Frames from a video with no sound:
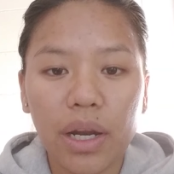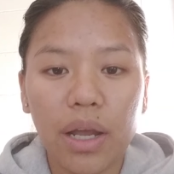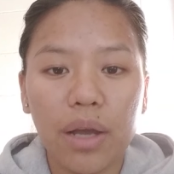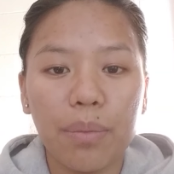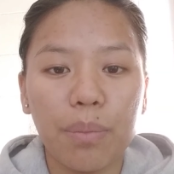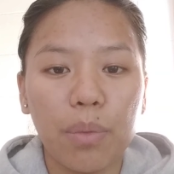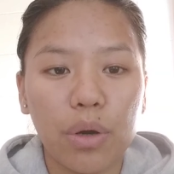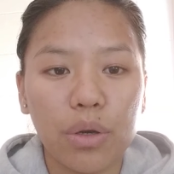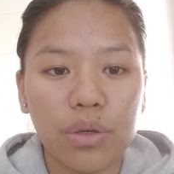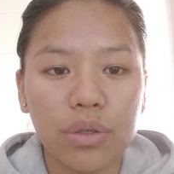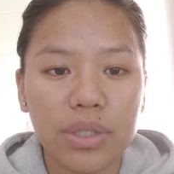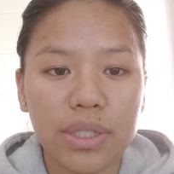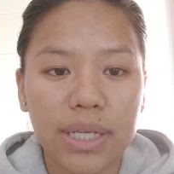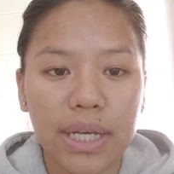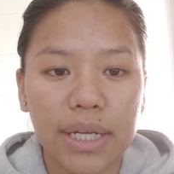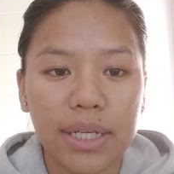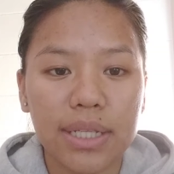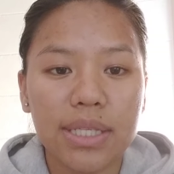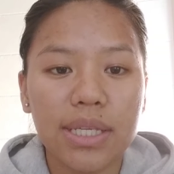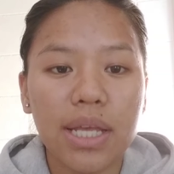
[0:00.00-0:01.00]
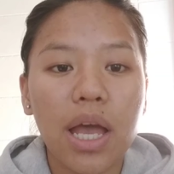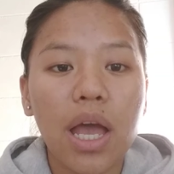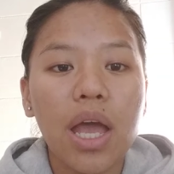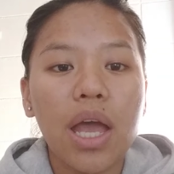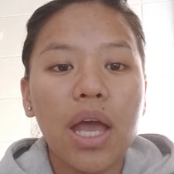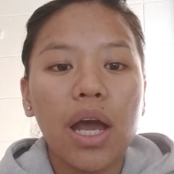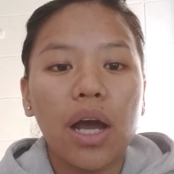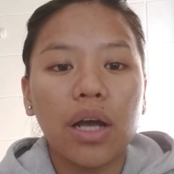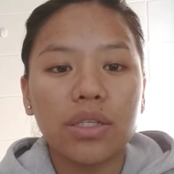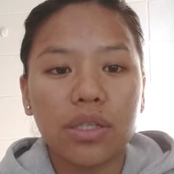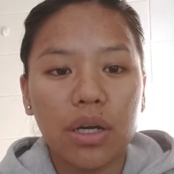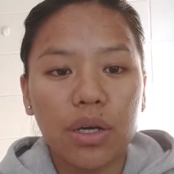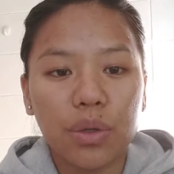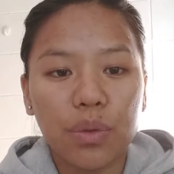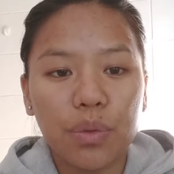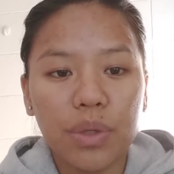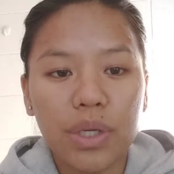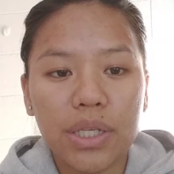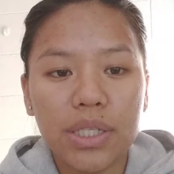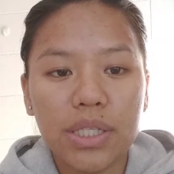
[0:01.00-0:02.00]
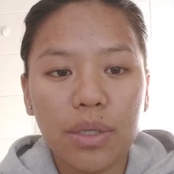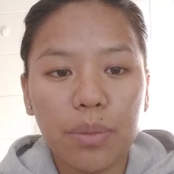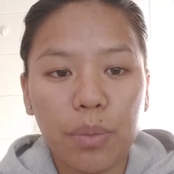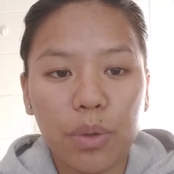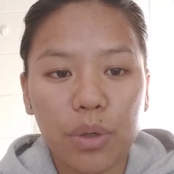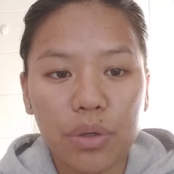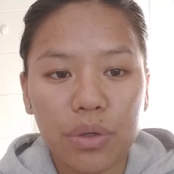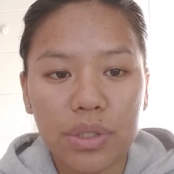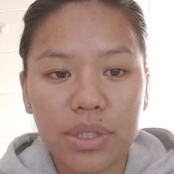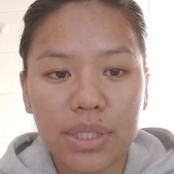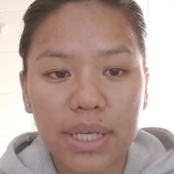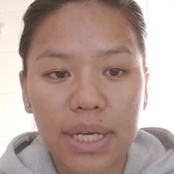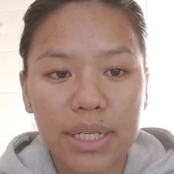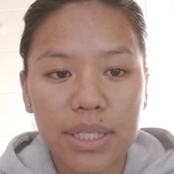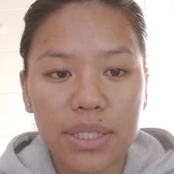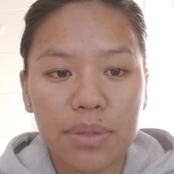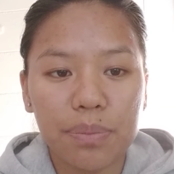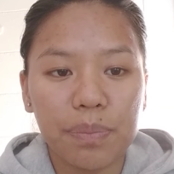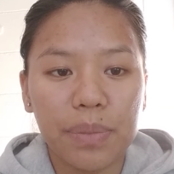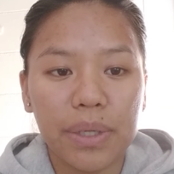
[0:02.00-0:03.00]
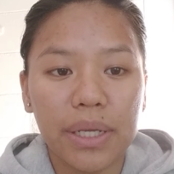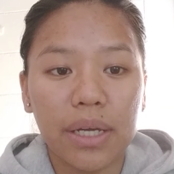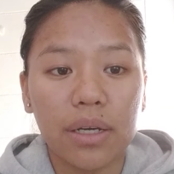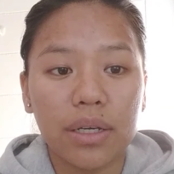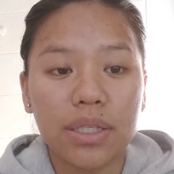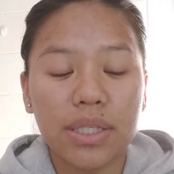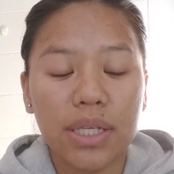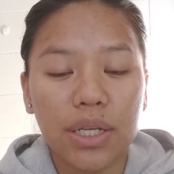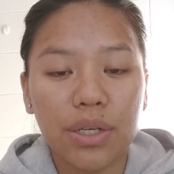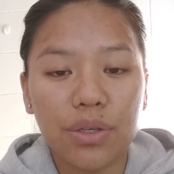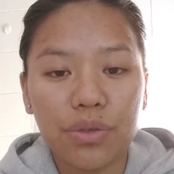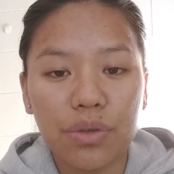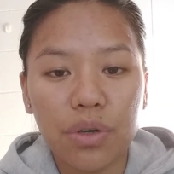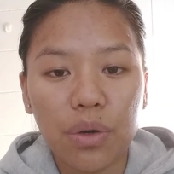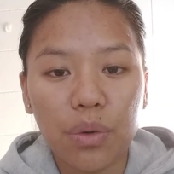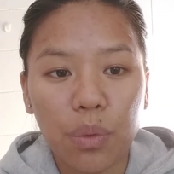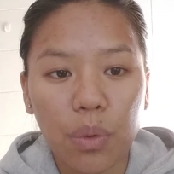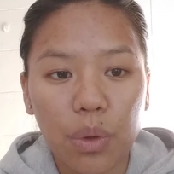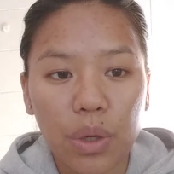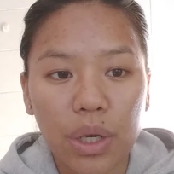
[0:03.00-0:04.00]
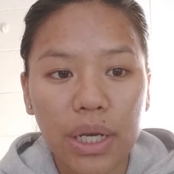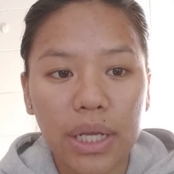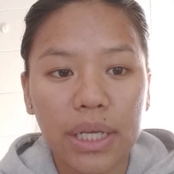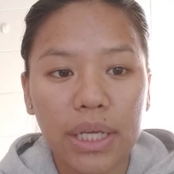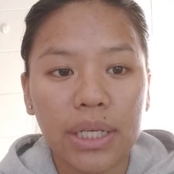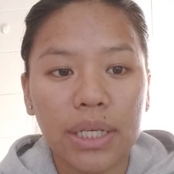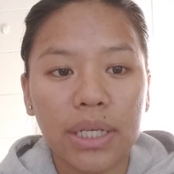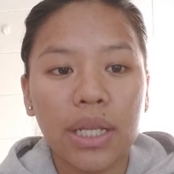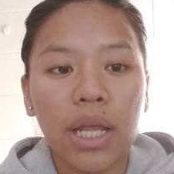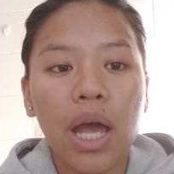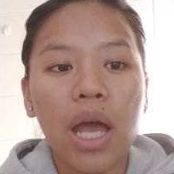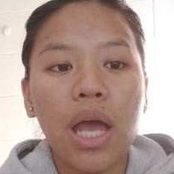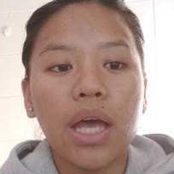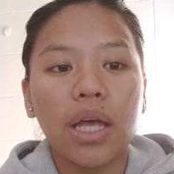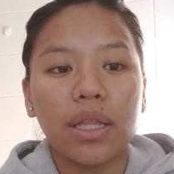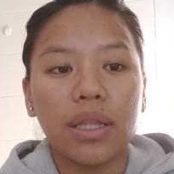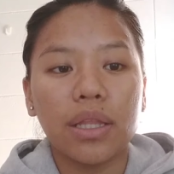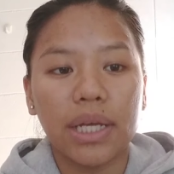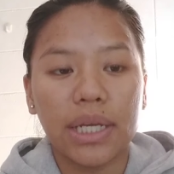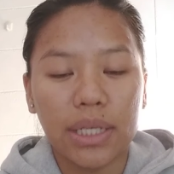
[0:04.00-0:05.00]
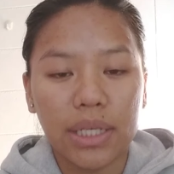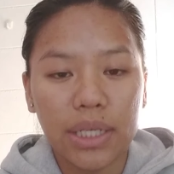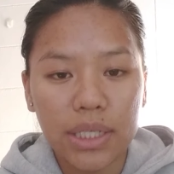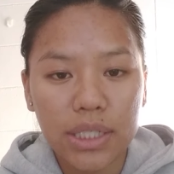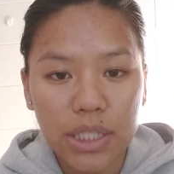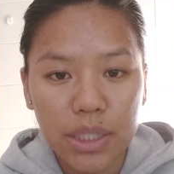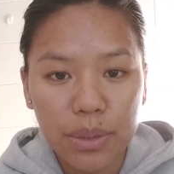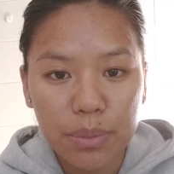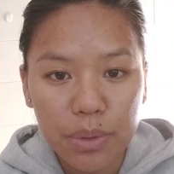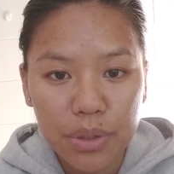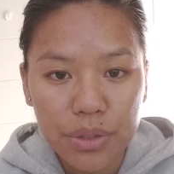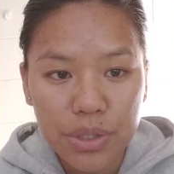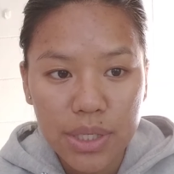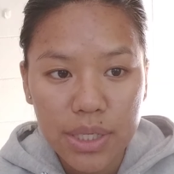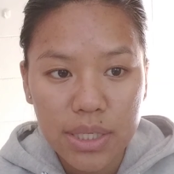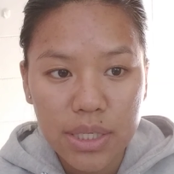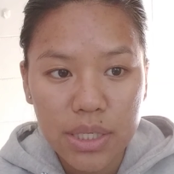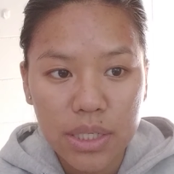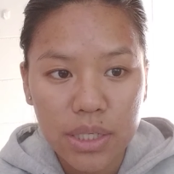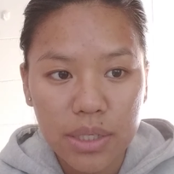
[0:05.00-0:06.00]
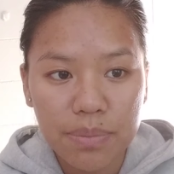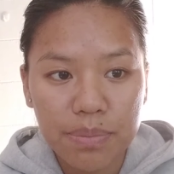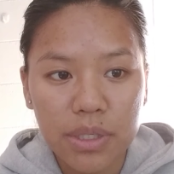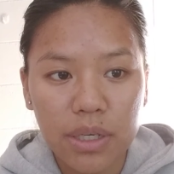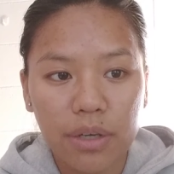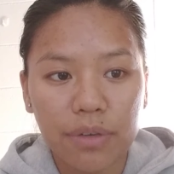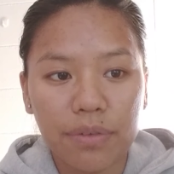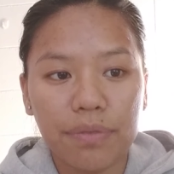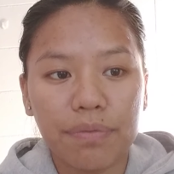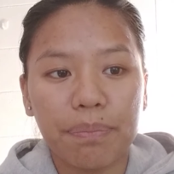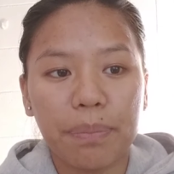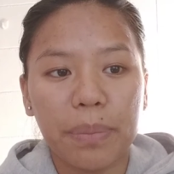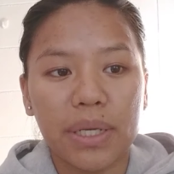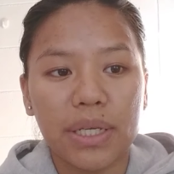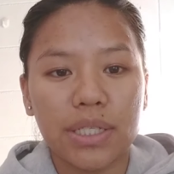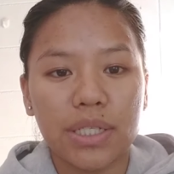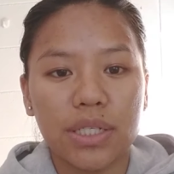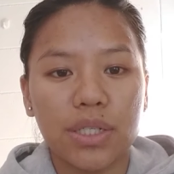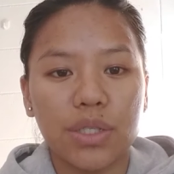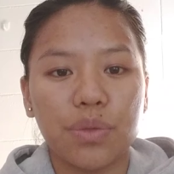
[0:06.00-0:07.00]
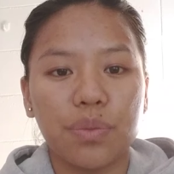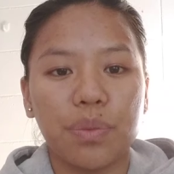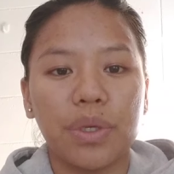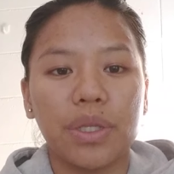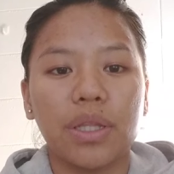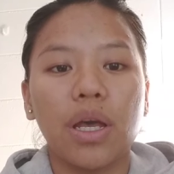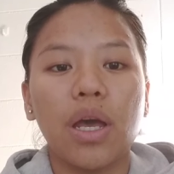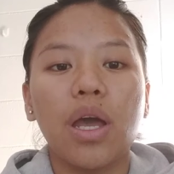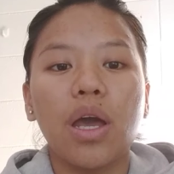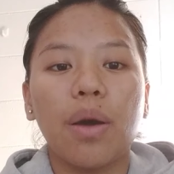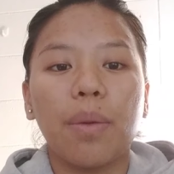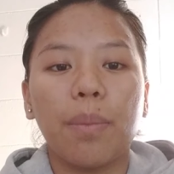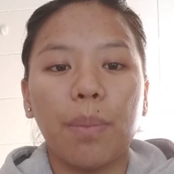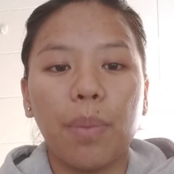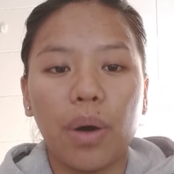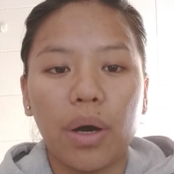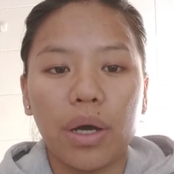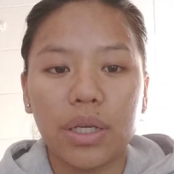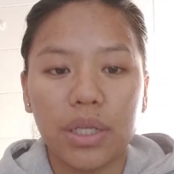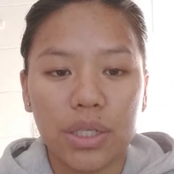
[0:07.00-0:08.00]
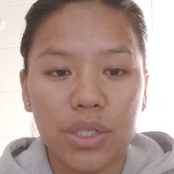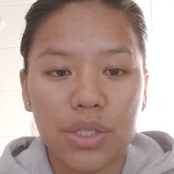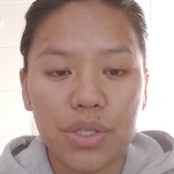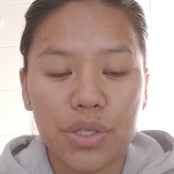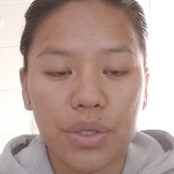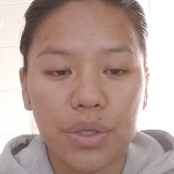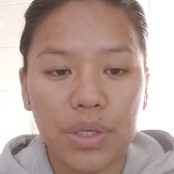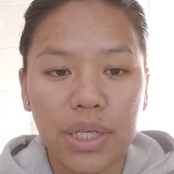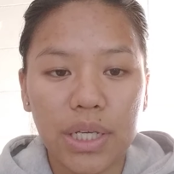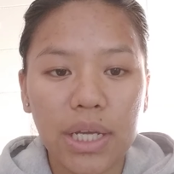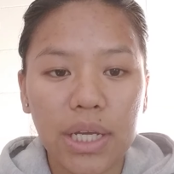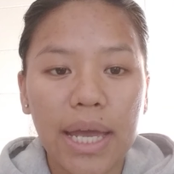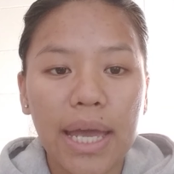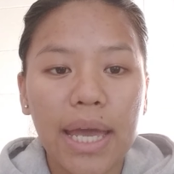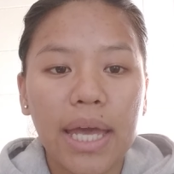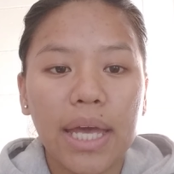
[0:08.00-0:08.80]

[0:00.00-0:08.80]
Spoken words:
Monocytes. Circulating monocytes play a central role in the innate immune systems of patients with burn injury.